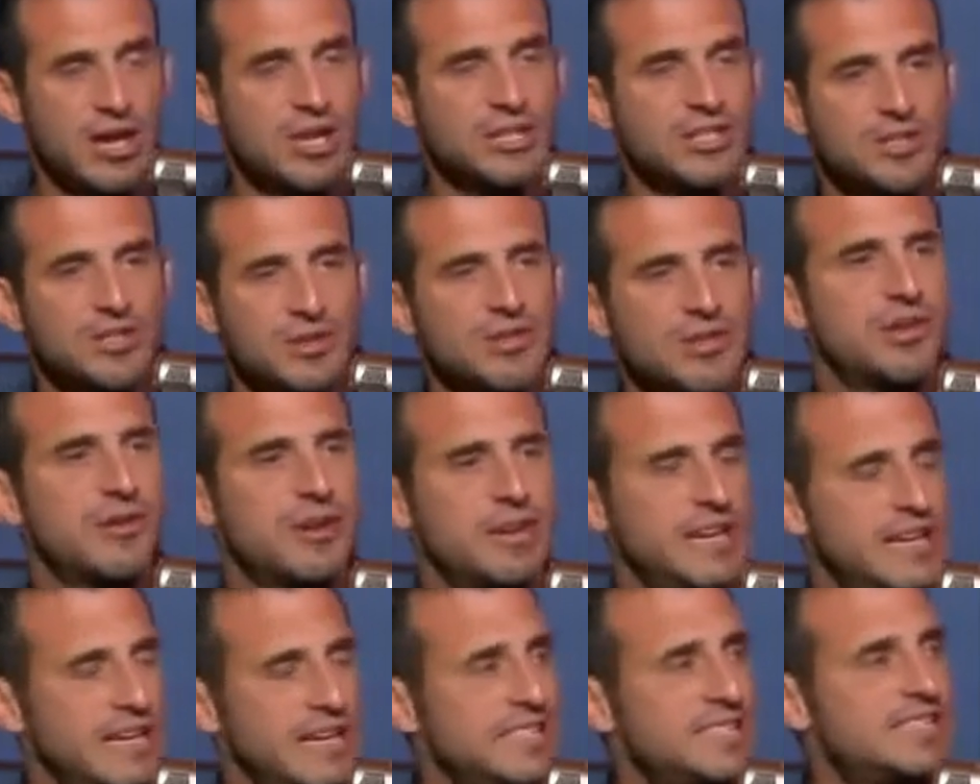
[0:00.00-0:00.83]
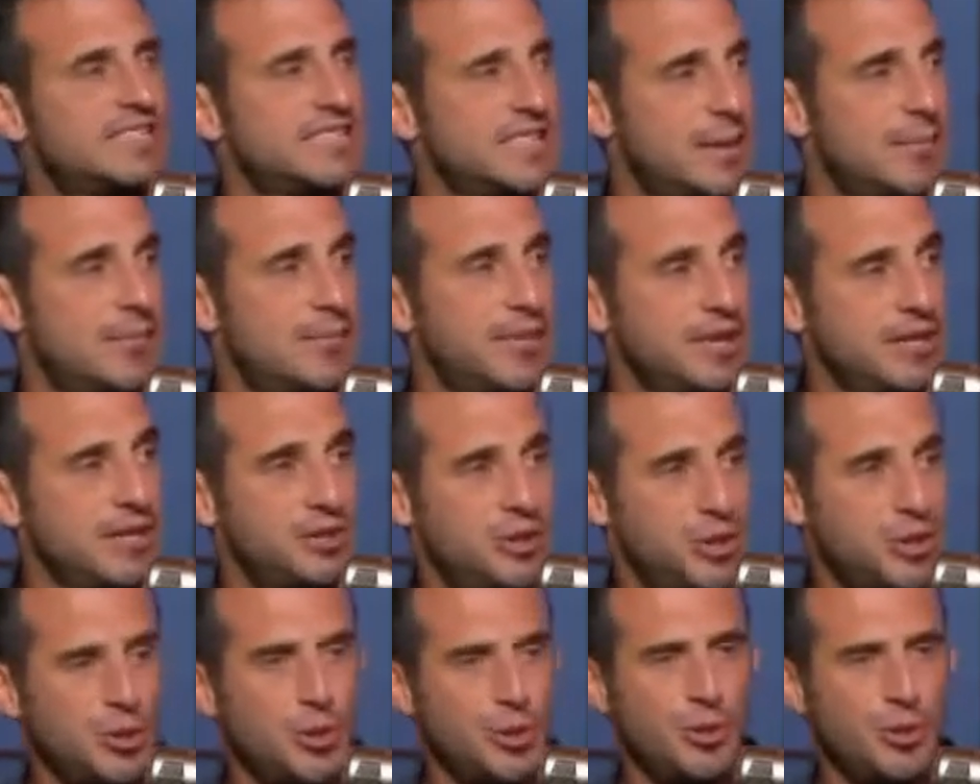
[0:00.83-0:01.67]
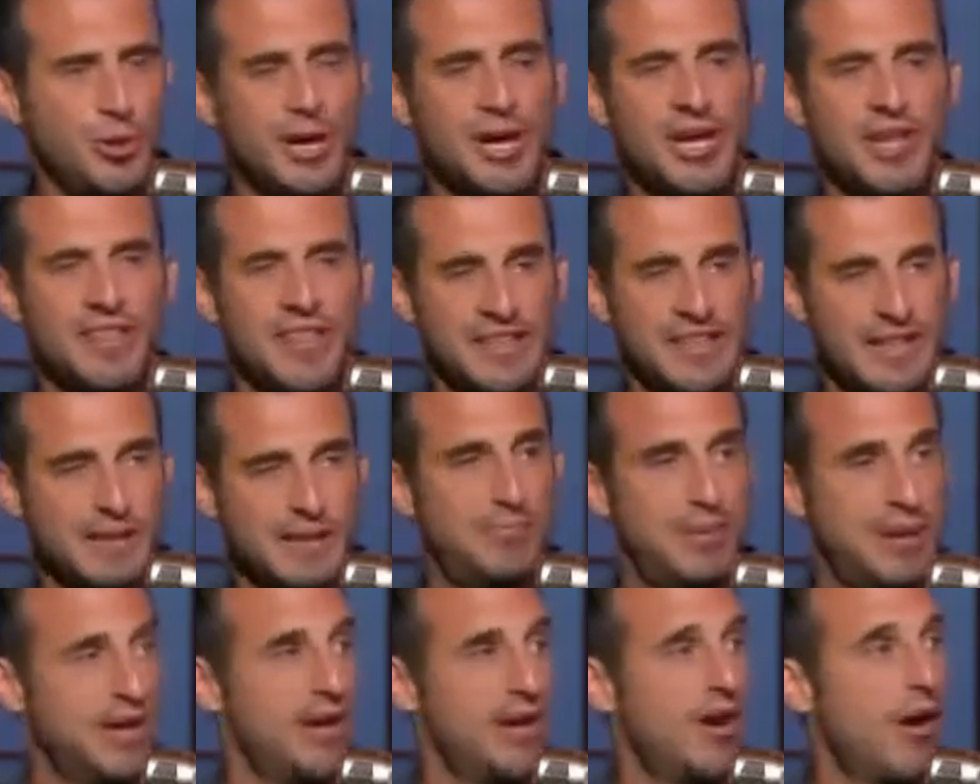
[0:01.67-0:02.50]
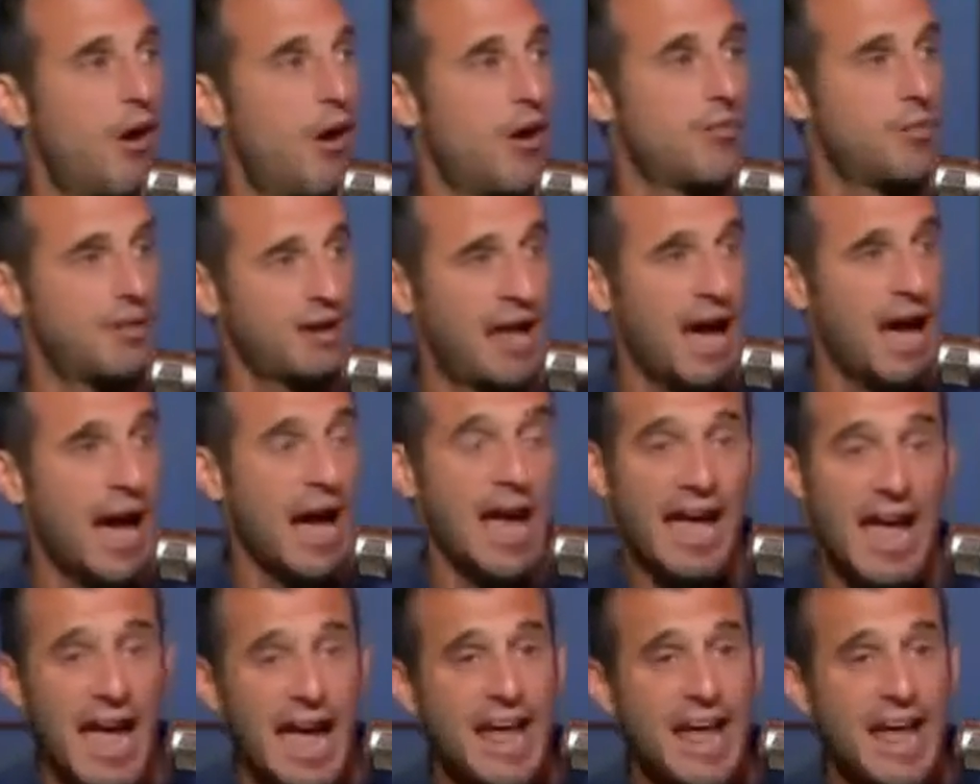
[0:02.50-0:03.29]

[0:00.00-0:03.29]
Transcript: So there is something to the big-armed guy.